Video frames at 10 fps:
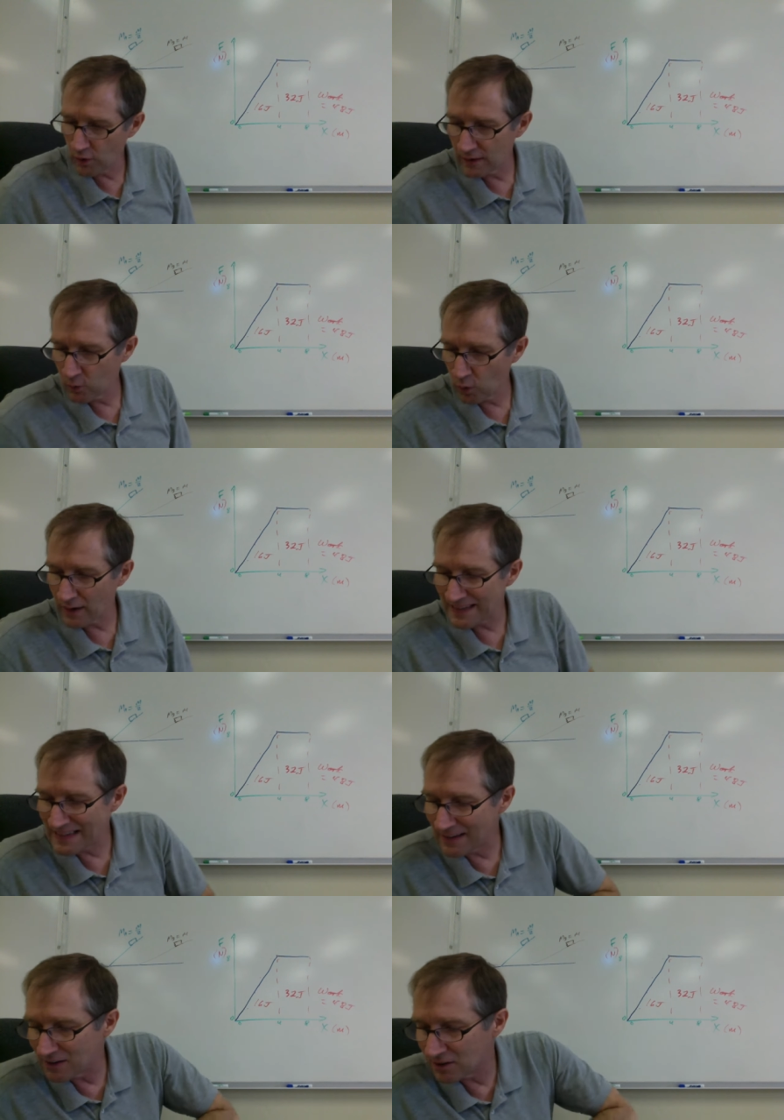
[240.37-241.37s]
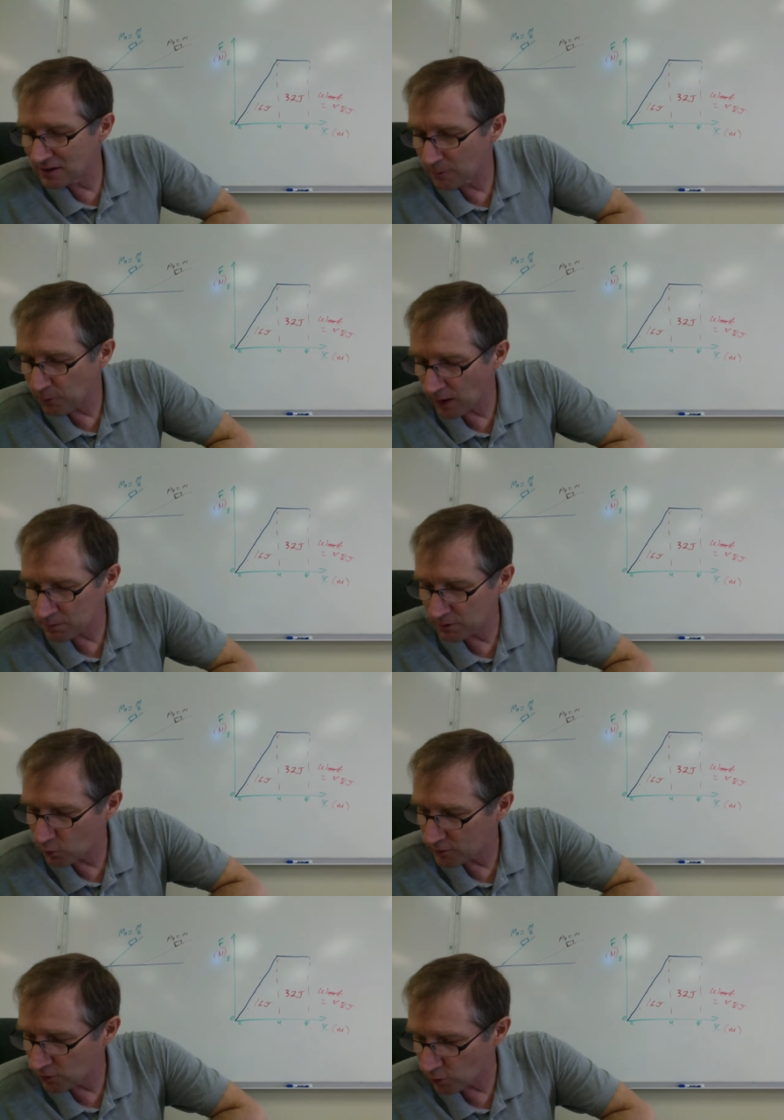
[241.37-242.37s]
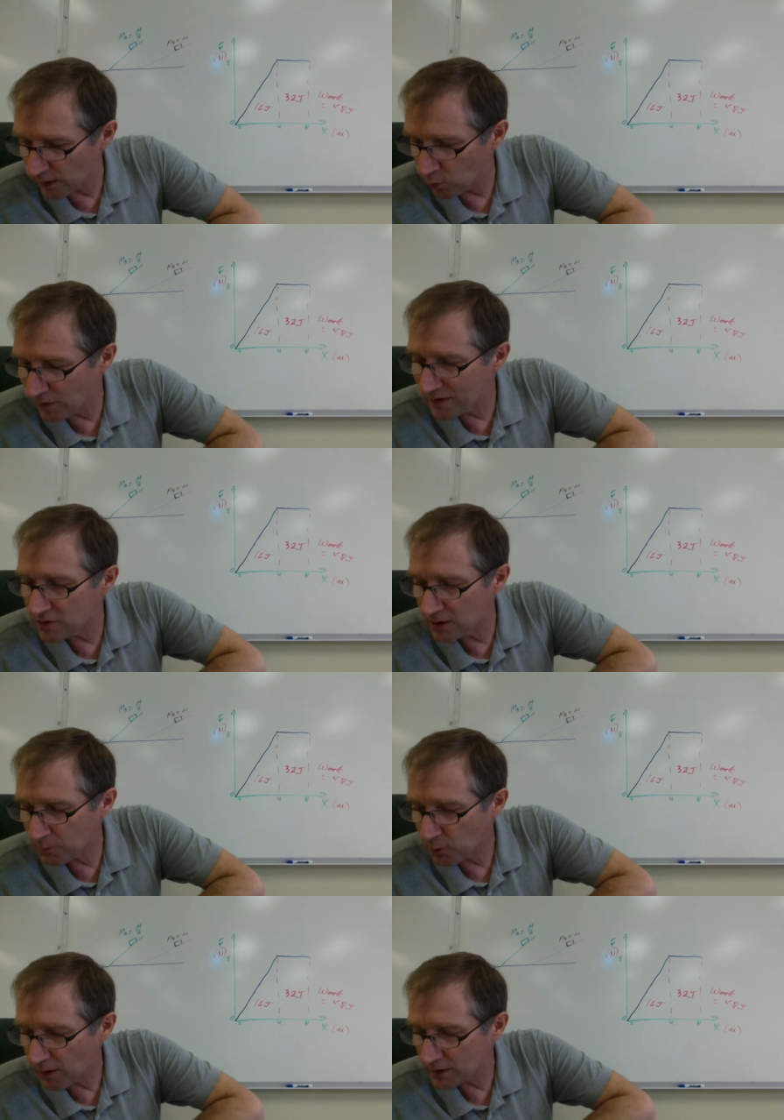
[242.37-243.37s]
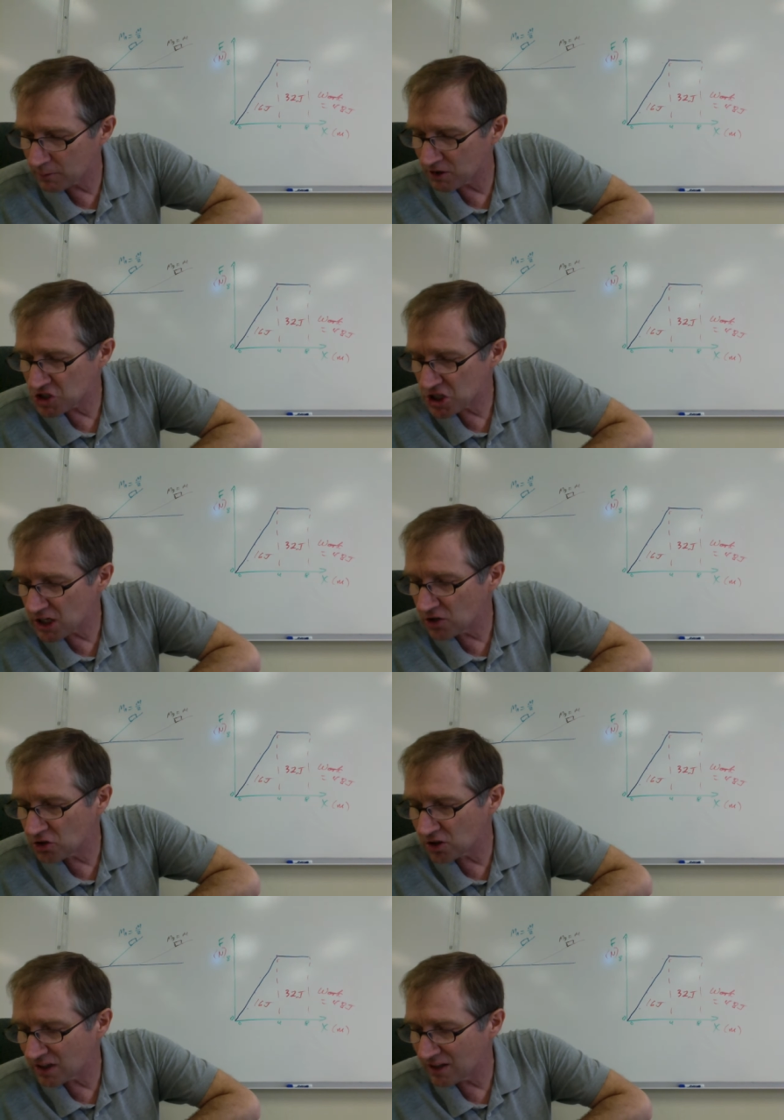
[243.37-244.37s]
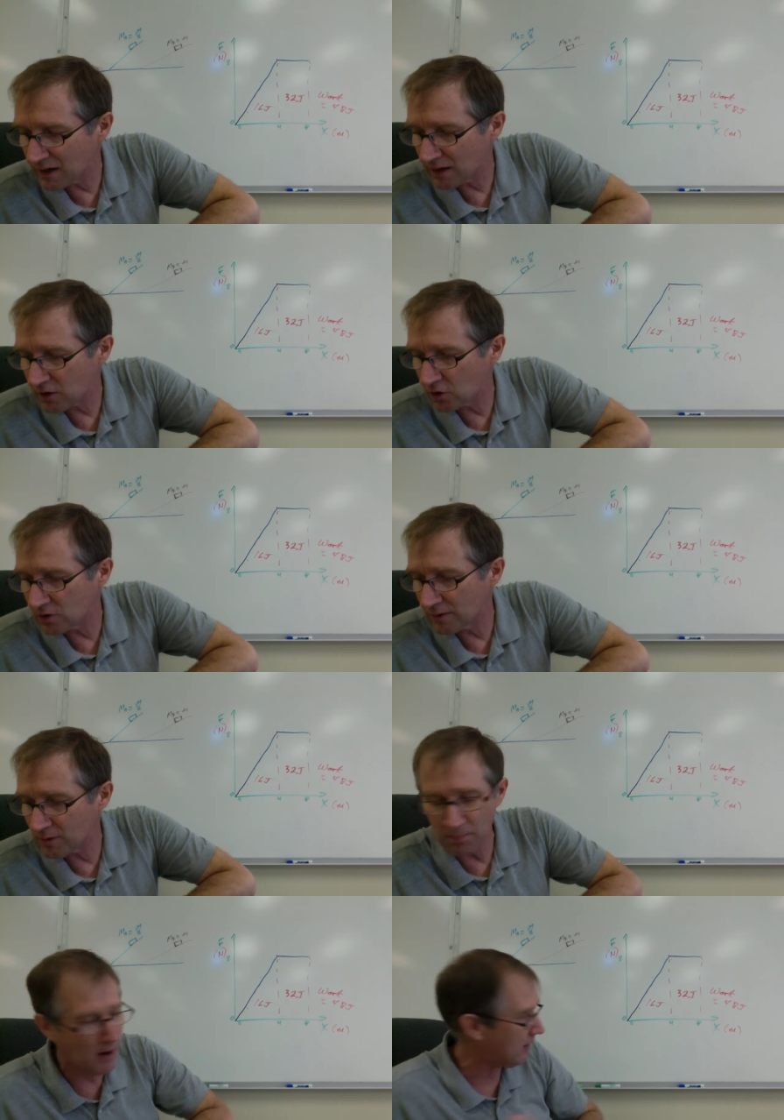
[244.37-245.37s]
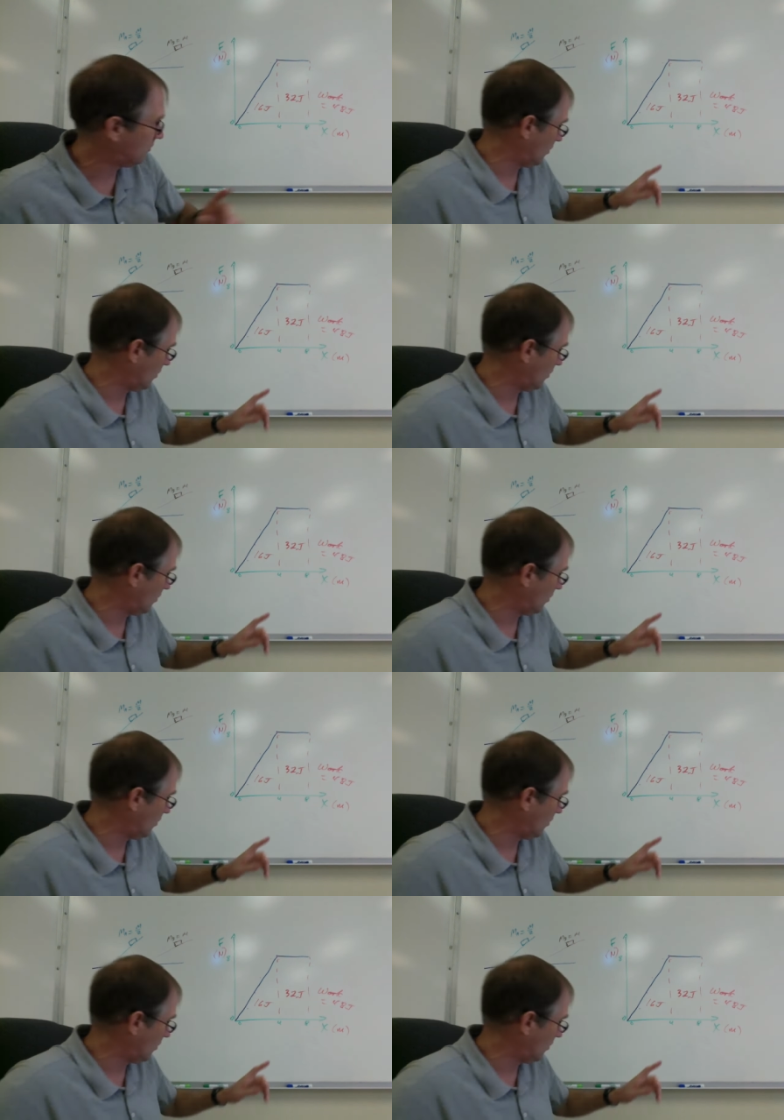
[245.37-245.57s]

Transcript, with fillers: would, what is the approximate, question 38, what is the approximate change in kinetic energy of the box